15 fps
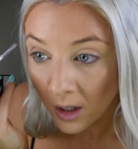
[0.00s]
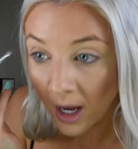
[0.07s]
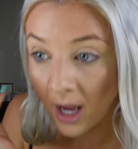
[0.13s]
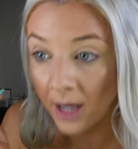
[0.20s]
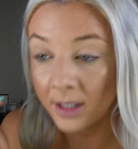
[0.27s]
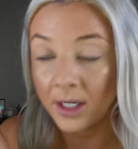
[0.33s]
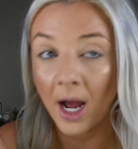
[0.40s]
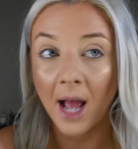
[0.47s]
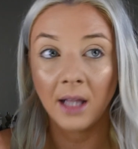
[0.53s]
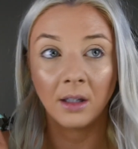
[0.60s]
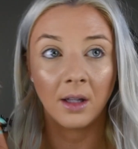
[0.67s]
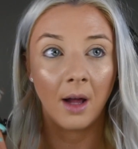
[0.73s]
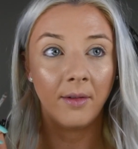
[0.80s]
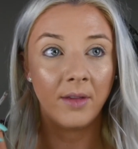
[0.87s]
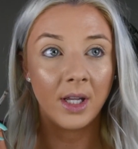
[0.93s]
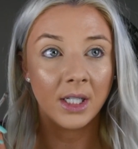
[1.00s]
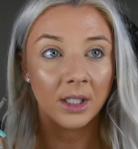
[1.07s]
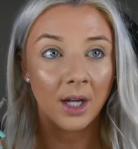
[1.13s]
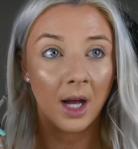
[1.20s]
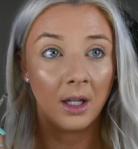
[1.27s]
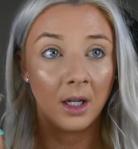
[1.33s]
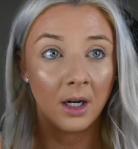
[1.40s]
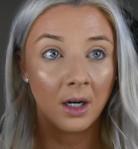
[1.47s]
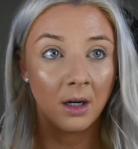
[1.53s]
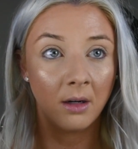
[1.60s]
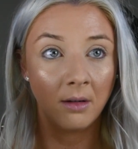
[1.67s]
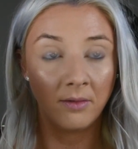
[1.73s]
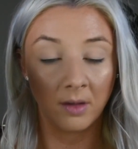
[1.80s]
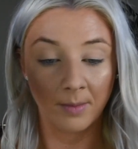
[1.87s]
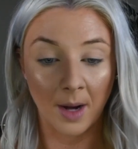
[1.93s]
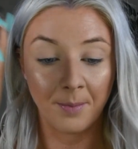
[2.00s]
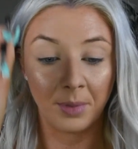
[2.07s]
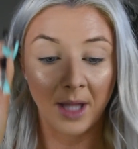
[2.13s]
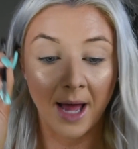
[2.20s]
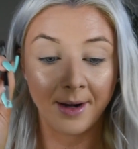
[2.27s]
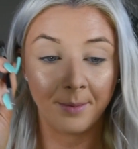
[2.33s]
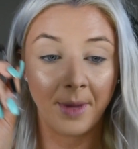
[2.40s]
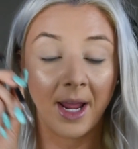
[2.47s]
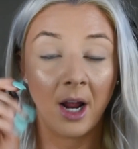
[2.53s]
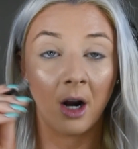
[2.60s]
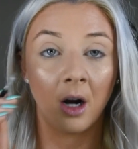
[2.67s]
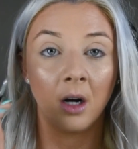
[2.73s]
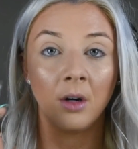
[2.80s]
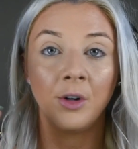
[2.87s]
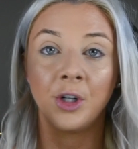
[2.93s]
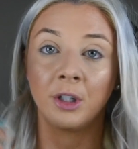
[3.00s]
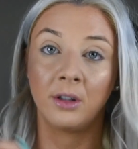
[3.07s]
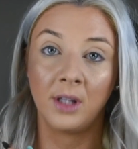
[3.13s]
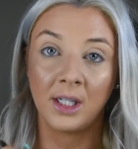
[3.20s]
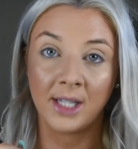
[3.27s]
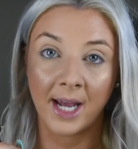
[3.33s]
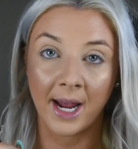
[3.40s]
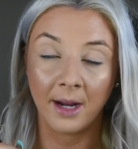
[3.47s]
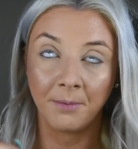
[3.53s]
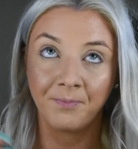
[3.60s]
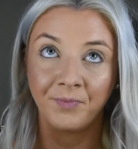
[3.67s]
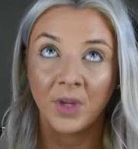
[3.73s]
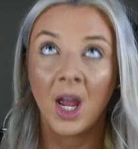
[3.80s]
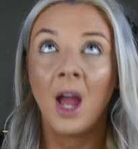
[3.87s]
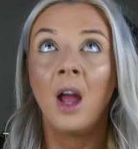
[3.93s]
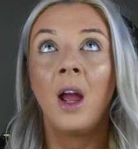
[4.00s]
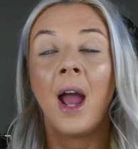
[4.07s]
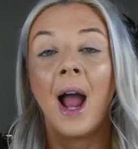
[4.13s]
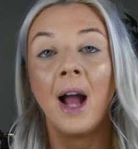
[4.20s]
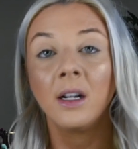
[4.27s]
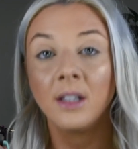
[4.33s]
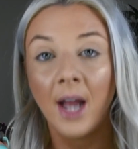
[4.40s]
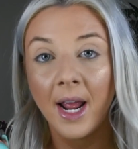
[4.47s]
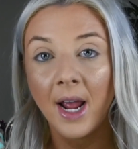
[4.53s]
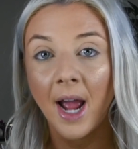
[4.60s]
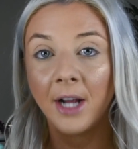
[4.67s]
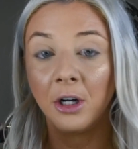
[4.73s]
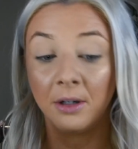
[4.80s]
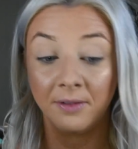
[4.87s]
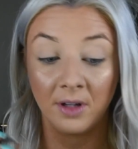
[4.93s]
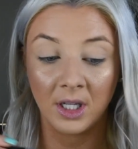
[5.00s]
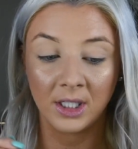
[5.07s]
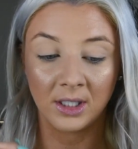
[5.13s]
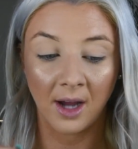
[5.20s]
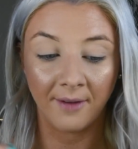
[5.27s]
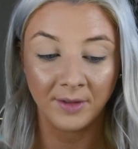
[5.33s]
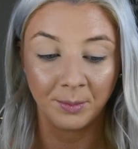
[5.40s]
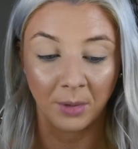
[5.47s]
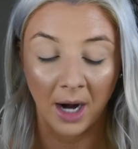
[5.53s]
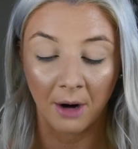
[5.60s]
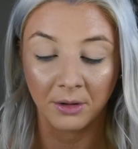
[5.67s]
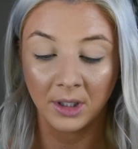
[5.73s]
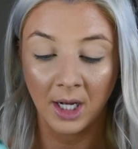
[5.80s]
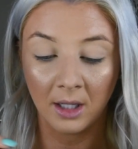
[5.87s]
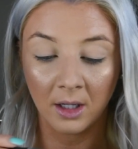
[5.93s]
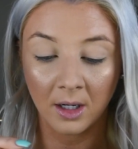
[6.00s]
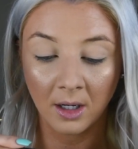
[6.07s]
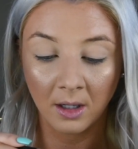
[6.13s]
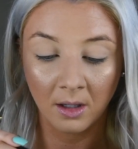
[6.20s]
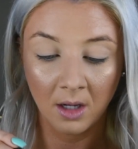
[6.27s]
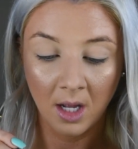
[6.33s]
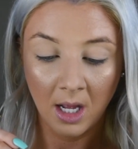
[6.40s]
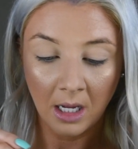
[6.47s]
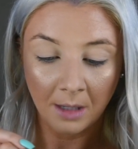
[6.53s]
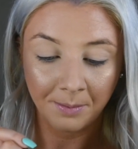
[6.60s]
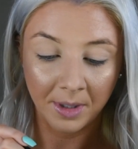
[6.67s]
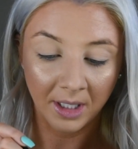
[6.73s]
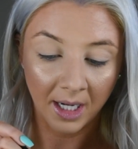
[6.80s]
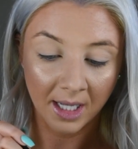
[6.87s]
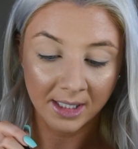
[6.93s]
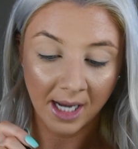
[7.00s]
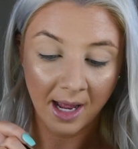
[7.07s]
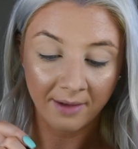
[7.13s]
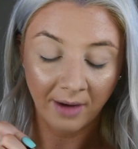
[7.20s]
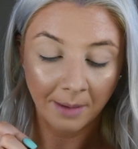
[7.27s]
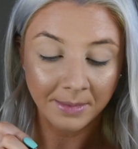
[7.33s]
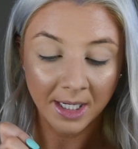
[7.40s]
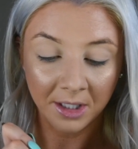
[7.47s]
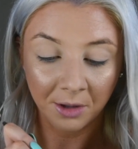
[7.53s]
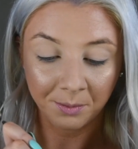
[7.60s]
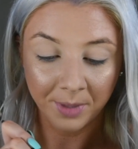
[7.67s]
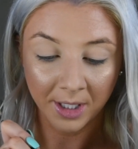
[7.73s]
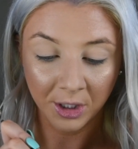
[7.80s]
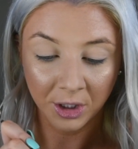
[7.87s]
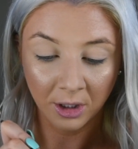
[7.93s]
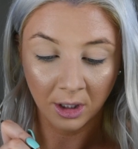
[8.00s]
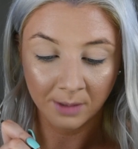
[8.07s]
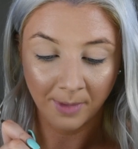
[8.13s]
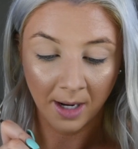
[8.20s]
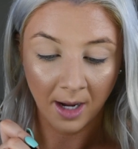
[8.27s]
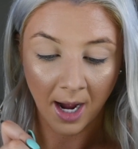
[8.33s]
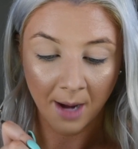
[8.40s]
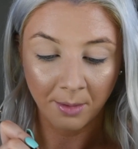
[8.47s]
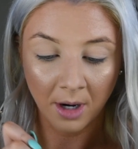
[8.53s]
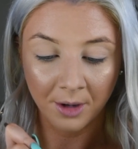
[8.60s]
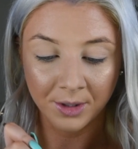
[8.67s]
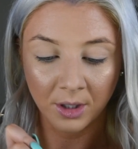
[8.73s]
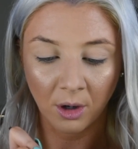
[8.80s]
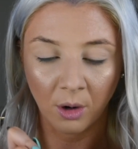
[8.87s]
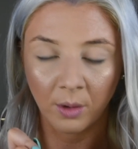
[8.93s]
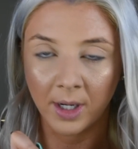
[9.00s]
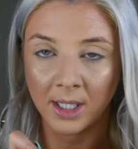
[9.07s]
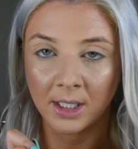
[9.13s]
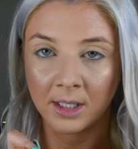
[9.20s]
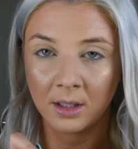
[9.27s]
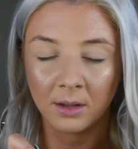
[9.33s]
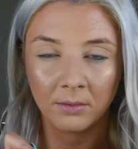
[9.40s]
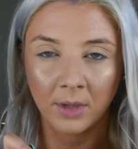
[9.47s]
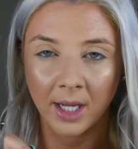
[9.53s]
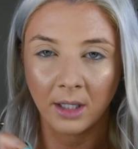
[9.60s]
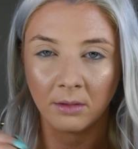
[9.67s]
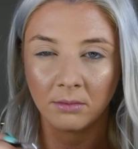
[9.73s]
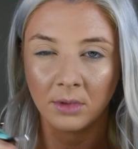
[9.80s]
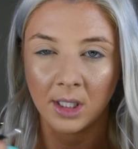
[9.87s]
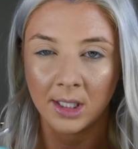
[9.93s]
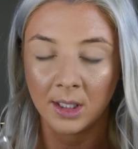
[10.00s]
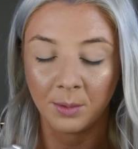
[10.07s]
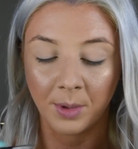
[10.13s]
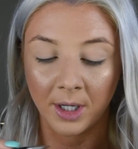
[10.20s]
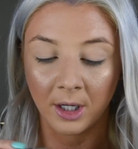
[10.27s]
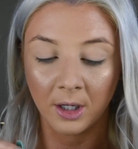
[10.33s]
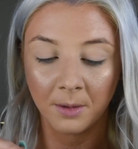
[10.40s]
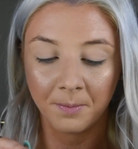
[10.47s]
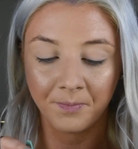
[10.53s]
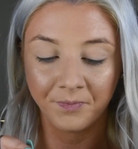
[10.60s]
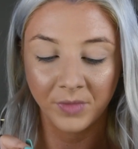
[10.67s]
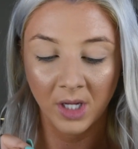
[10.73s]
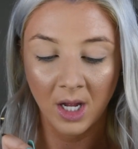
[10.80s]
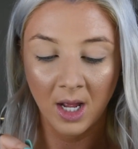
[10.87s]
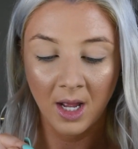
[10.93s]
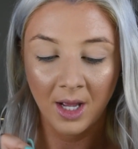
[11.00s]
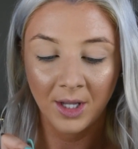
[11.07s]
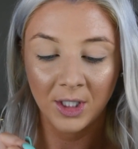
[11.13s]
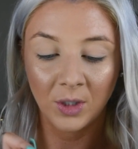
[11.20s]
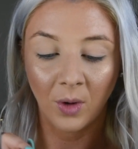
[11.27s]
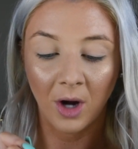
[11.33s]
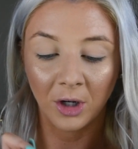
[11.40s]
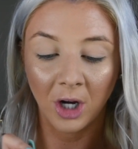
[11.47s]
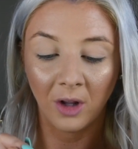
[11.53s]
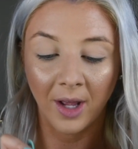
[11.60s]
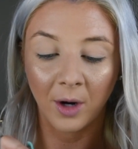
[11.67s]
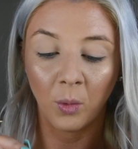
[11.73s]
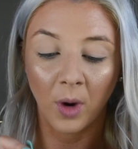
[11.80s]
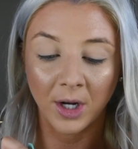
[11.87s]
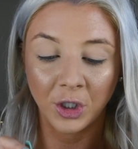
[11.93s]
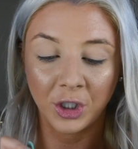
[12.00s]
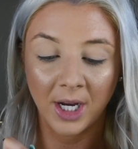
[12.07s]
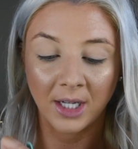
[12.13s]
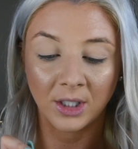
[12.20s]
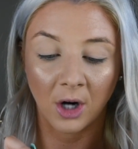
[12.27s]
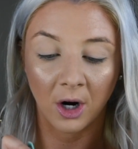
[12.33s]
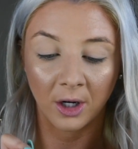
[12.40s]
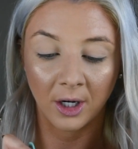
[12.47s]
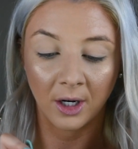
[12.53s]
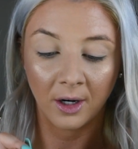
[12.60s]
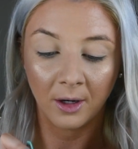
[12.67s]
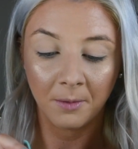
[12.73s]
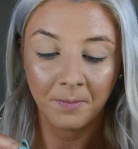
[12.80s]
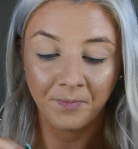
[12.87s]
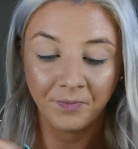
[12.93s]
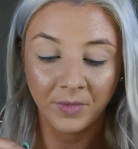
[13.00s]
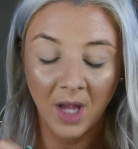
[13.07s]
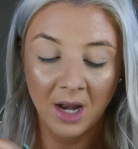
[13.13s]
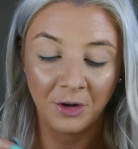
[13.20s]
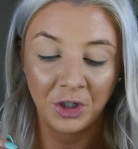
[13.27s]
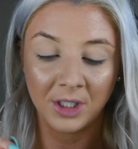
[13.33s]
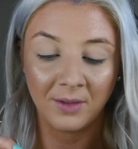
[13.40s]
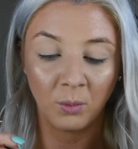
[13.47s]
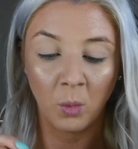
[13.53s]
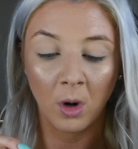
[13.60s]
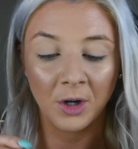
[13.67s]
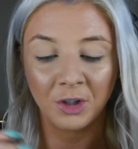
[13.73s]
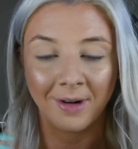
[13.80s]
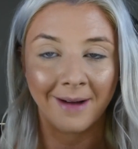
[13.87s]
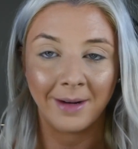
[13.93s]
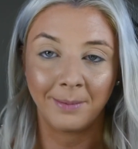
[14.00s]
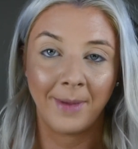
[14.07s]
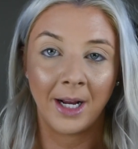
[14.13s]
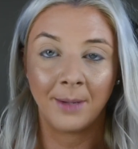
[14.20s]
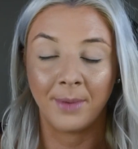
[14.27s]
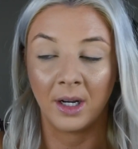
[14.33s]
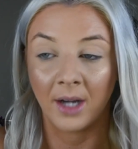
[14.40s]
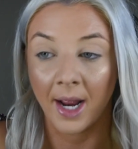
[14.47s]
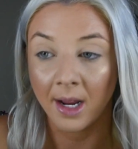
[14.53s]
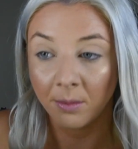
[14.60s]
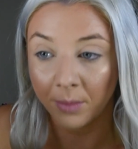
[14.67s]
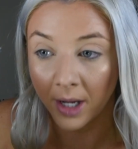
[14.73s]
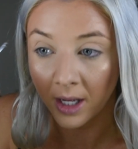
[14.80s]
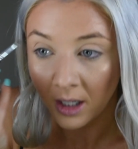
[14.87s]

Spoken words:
And I love this color for my platinum hair during the day. At night I go for the soft brown color because if I'm taking pictures my eyebrows always like disappear. So I'll go like 1 shade darker and just more dramatic makeup at night.